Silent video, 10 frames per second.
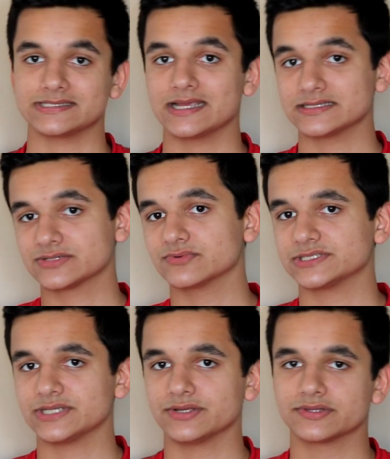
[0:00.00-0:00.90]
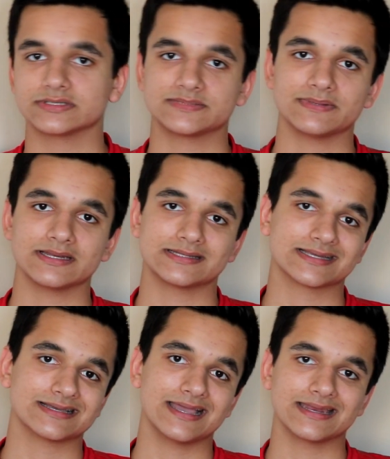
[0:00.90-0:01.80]
and as a result, there's been a
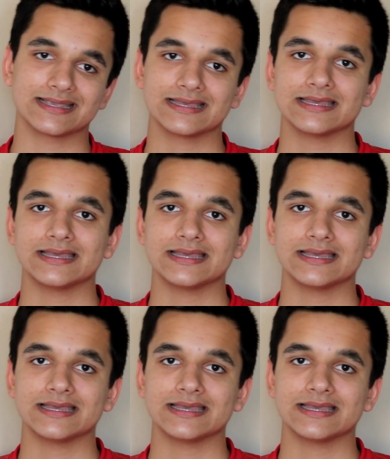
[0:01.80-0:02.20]
declining